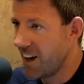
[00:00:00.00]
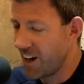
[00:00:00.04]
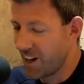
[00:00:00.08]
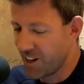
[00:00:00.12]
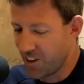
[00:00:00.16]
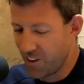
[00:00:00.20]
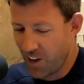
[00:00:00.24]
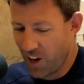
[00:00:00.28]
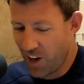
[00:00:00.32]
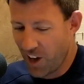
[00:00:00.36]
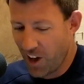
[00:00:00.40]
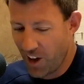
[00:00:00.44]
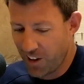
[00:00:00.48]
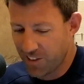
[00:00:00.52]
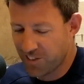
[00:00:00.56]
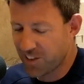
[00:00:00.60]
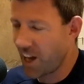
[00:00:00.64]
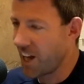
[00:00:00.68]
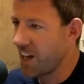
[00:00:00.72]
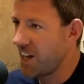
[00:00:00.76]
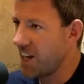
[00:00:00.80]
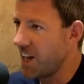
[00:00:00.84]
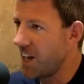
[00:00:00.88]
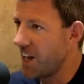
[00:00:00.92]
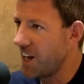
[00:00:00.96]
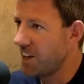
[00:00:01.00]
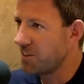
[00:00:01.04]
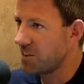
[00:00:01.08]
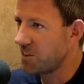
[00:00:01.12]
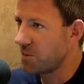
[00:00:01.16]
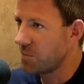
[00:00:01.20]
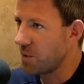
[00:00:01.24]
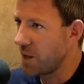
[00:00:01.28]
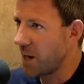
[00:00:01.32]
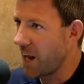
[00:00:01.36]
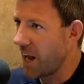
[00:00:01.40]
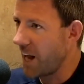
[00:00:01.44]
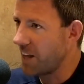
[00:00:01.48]
And the last 8 years has
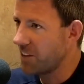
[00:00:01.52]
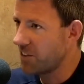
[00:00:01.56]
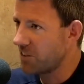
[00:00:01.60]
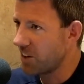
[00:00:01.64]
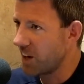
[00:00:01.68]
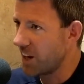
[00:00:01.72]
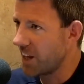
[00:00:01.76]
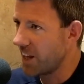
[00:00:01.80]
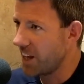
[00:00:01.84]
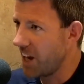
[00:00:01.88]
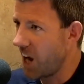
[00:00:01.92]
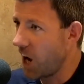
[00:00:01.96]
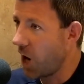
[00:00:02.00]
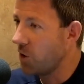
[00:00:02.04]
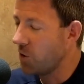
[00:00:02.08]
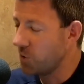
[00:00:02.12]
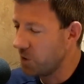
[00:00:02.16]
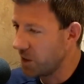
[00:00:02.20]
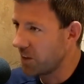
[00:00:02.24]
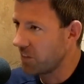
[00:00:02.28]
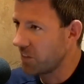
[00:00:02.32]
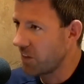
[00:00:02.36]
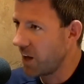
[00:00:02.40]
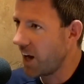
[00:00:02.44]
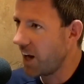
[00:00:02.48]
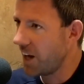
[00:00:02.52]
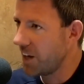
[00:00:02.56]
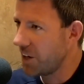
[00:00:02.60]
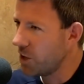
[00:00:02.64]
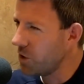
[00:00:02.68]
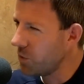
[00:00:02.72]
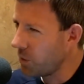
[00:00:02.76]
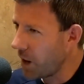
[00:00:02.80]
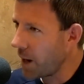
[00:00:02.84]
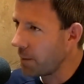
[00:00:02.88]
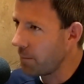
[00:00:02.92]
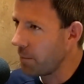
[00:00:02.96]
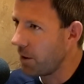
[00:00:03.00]
been actually owning that. And
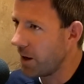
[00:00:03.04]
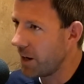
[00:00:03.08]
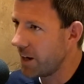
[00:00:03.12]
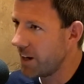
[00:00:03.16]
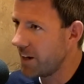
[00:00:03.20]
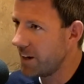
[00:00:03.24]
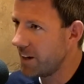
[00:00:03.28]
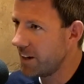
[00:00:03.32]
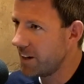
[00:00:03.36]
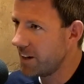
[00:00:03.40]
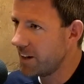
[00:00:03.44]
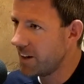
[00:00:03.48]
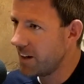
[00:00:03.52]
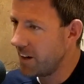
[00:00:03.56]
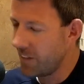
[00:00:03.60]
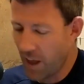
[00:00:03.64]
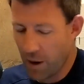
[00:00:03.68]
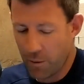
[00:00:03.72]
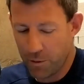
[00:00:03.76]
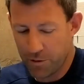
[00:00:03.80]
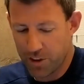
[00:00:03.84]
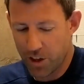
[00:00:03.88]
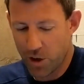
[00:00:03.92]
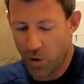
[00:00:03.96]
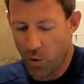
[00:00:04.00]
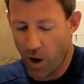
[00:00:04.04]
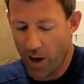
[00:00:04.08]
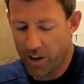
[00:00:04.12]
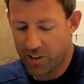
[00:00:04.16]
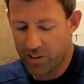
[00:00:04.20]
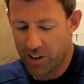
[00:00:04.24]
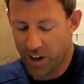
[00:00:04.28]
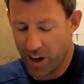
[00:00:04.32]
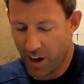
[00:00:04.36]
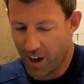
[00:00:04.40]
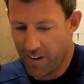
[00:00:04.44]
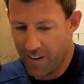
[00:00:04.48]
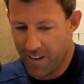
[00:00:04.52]
who am I? And that was the
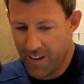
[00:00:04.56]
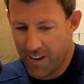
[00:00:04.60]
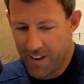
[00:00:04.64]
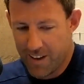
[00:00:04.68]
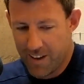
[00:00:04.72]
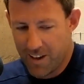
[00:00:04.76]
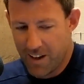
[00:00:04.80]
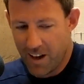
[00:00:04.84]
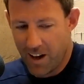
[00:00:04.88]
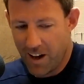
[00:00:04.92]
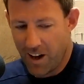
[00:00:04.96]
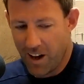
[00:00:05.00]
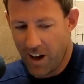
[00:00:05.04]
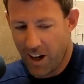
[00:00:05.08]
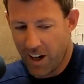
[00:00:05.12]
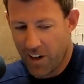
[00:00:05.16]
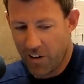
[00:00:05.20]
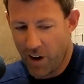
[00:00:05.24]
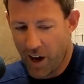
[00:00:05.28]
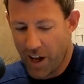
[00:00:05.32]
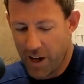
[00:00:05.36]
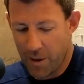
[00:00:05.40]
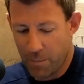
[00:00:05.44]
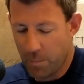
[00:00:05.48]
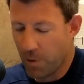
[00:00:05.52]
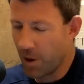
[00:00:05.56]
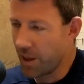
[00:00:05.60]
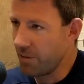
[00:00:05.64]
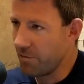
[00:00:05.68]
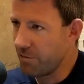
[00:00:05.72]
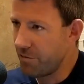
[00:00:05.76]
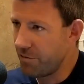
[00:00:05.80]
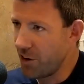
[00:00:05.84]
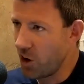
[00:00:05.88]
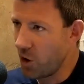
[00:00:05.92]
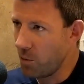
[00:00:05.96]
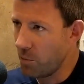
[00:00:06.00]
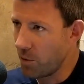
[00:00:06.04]
question. I created a brilliant
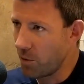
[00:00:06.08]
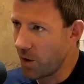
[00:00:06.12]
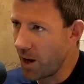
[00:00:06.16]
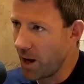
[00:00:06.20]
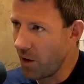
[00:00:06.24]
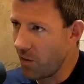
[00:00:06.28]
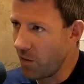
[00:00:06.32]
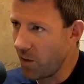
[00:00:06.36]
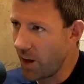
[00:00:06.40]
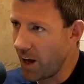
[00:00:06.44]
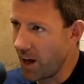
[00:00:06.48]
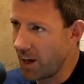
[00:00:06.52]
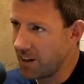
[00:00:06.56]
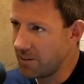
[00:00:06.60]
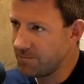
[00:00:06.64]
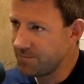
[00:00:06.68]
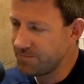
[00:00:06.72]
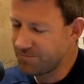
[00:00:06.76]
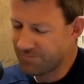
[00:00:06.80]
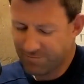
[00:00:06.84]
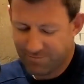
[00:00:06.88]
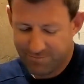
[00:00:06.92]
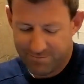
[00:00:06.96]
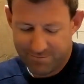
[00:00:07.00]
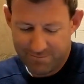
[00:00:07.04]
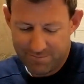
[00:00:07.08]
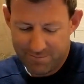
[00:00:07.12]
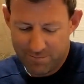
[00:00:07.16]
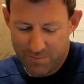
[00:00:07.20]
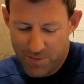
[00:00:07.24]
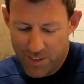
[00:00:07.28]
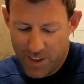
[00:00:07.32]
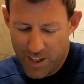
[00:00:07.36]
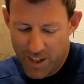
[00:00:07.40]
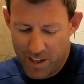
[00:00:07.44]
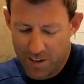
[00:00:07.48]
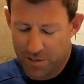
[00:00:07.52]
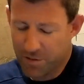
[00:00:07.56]
film around that.
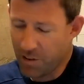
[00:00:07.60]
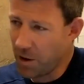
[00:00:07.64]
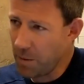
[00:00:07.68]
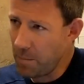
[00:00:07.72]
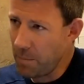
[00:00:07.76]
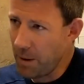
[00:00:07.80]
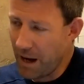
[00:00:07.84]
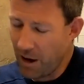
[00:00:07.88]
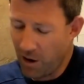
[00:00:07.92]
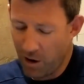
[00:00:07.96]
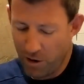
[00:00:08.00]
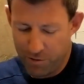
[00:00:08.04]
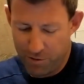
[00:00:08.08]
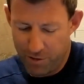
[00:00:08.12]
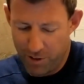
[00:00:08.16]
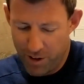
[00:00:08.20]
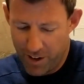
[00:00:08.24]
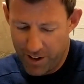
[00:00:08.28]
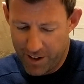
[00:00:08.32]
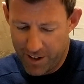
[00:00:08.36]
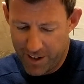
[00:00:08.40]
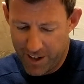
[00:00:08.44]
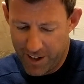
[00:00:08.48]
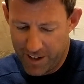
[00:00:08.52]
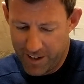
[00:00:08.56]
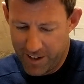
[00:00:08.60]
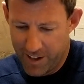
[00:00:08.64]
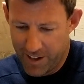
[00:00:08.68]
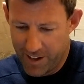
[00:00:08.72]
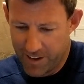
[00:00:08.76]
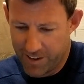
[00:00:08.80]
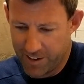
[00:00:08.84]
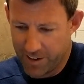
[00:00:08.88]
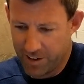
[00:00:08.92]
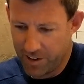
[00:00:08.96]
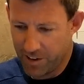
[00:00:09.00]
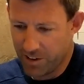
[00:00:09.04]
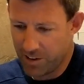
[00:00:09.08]
It's very powerful.
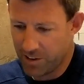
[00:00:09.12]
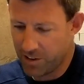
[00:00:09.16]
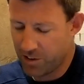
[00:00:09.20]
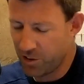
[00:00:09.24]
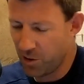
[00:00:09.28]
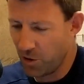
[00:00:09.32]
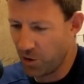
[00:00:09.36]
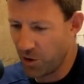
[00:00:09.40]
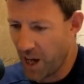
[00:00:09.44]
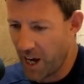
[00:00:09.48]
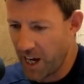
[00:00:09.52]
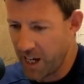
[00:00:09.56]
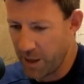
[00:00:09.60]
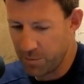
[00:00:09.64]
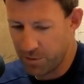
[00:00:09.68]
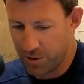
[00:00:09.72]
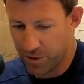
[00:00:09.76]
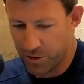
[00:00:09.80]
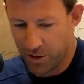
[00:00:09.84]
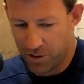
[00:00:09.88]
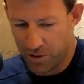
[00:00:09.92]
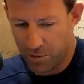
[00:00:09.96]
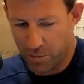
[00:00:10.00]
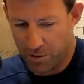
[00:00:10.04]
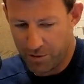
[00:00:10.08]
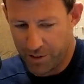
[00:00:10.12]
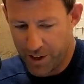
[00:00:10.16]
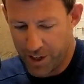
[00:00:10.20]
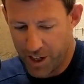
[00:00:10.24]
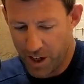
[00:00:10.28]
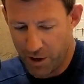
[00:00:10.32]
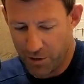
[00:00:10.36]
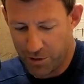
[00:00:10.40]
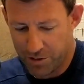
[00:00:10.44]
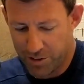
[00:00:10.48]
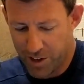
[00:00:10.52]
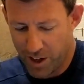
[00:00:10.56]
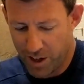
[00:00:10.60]
And Sean Ames, who does all my
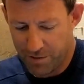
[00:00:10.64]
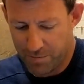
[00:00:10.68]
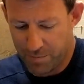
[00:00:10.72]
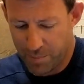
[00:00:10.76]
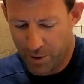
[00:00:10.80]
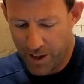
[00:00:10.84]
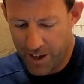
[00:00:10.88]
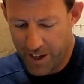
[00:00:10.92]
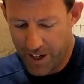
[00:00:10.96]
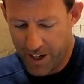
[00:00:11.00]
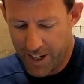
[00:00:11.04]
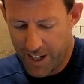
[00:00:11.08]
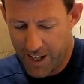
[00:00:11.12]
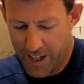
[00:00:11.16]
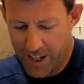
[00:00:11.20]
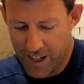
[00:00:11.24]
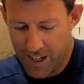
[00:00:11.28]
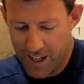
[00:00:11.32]
video stuff, brilliant.